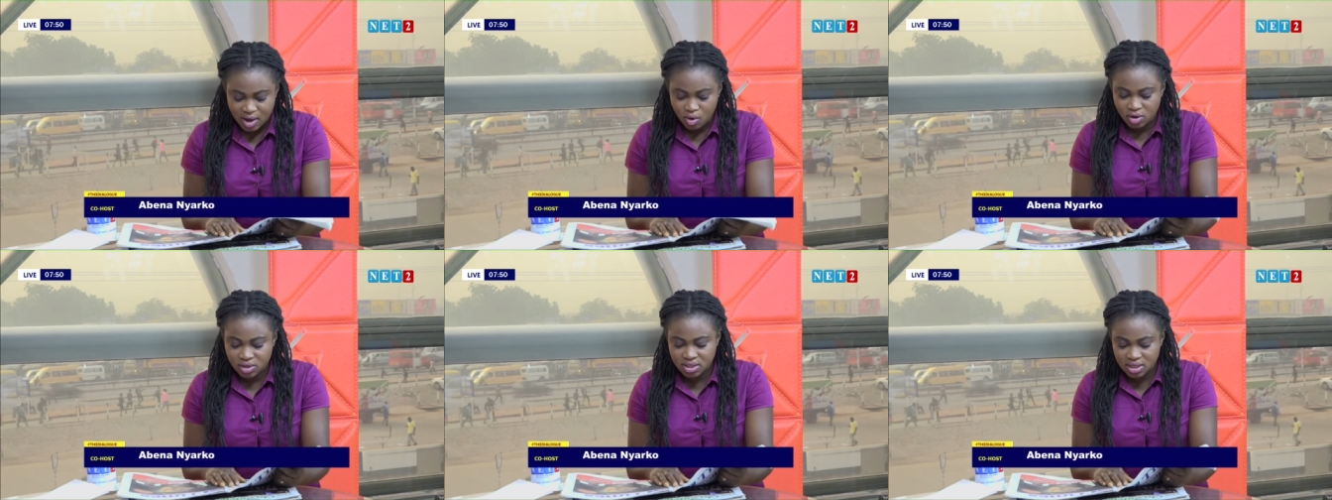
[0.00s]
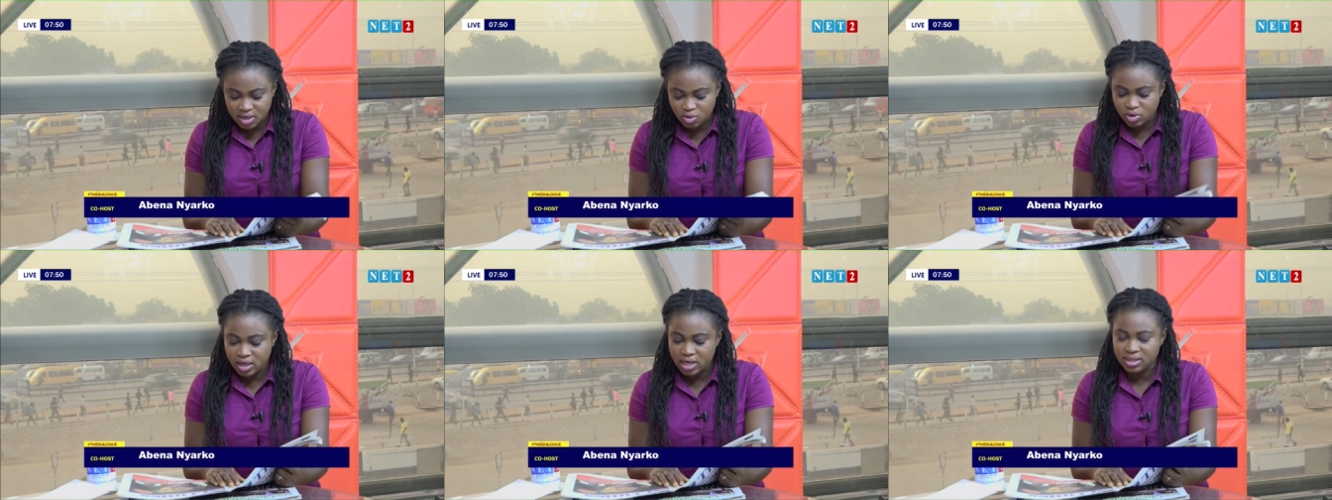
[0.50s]
or say,
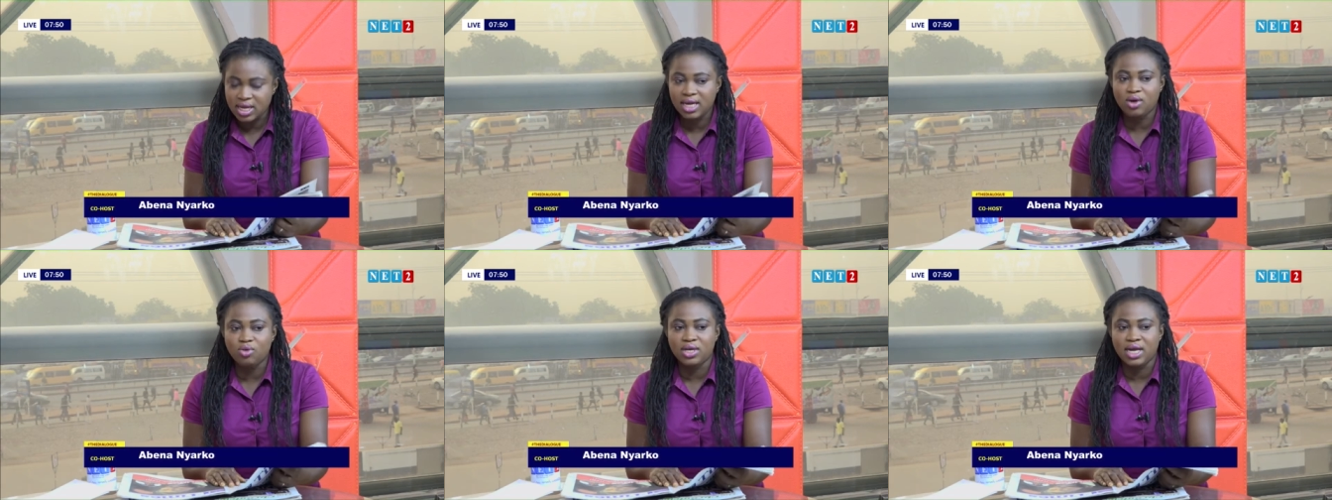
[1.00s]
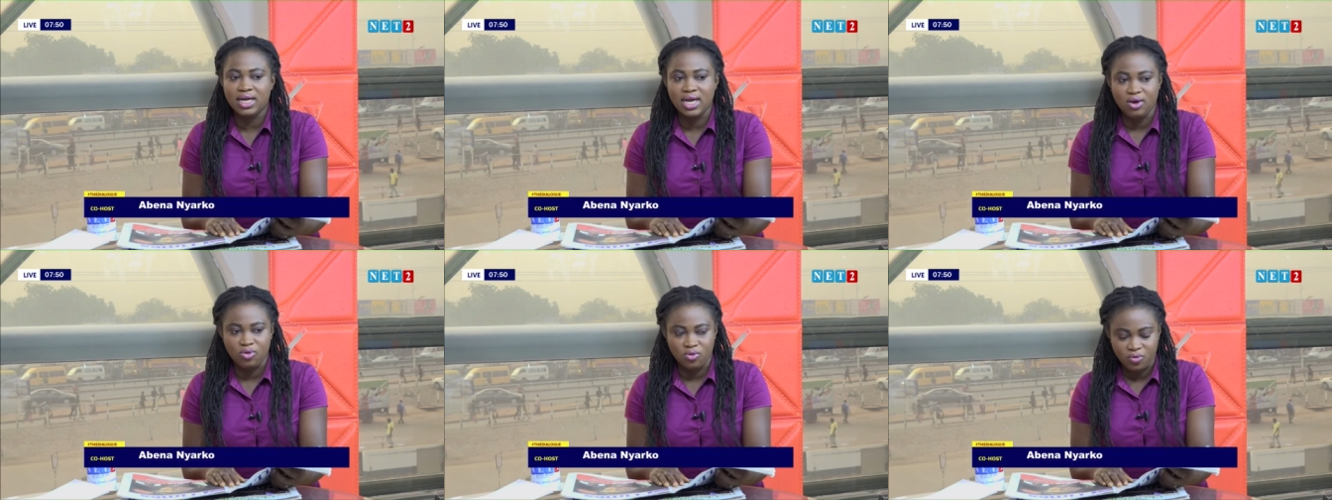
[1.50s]
oh yes, I know that
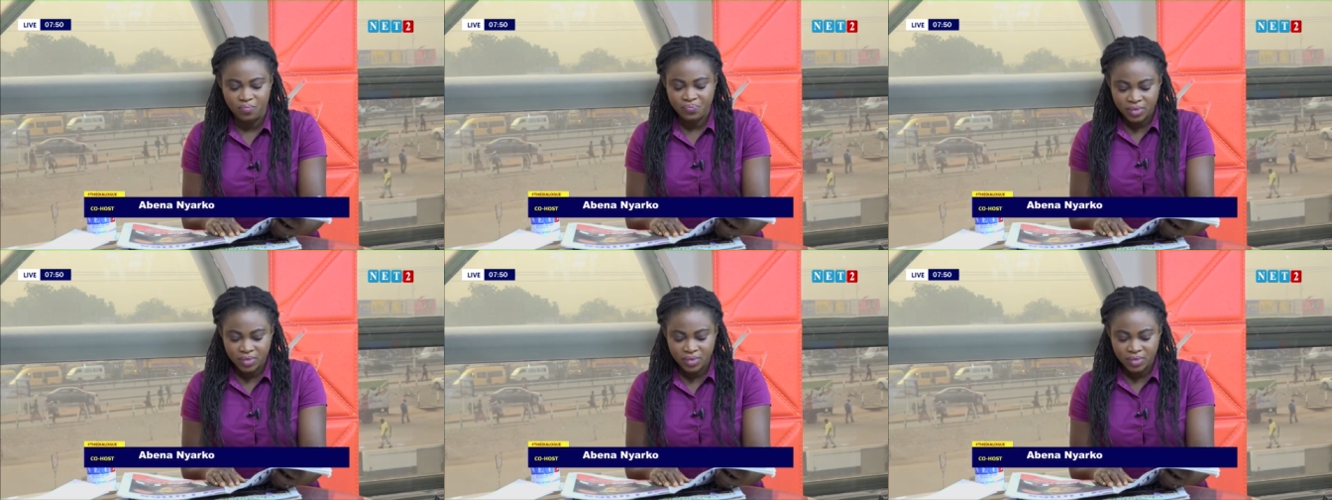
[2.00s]
down.